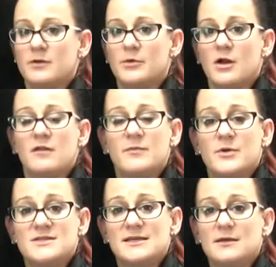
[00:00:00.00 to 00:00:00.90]
going to put all the
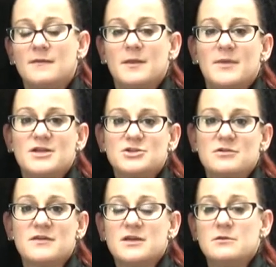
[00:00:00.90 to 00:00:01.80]
bolts in and then make
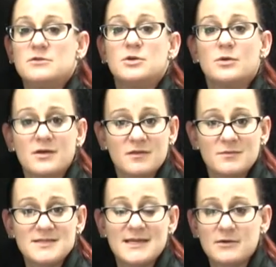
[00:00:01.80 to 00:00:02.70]
sure that you torque
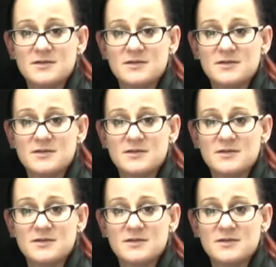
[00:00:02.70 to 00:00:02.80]
them down